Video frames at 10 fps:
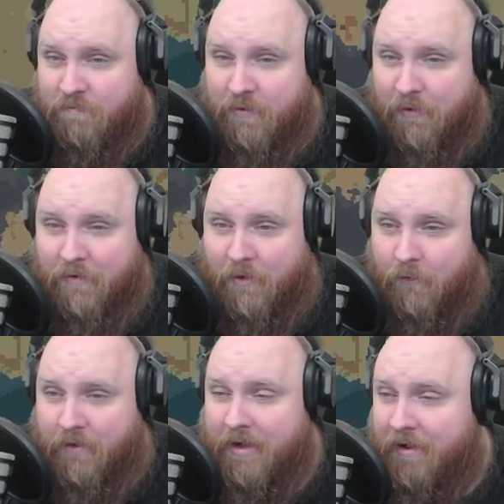built
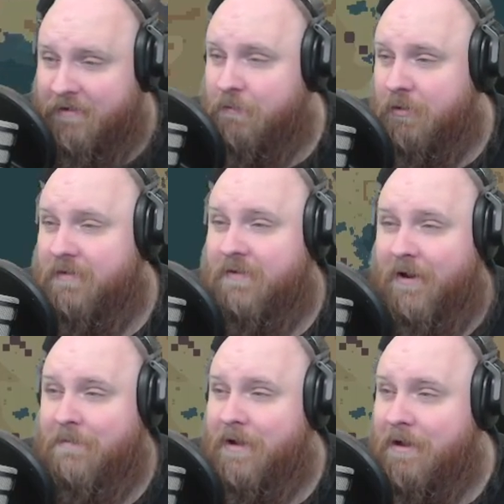over here at some point in
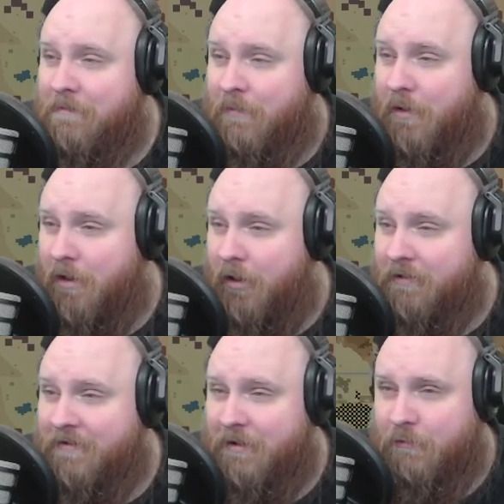time by
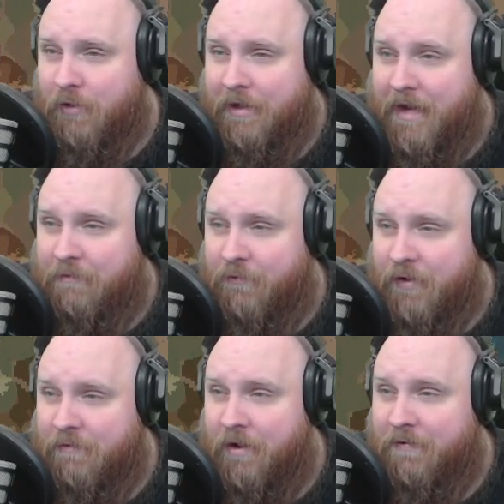artillerying
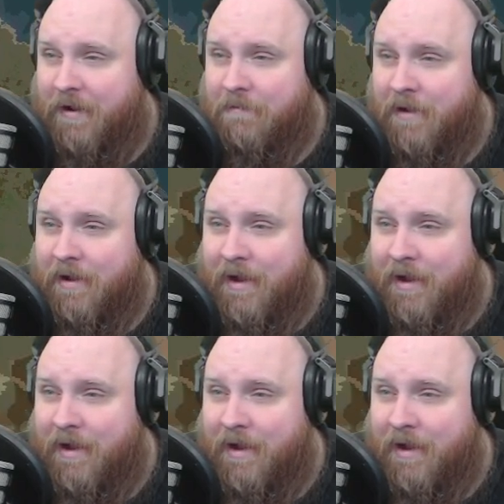everything around there.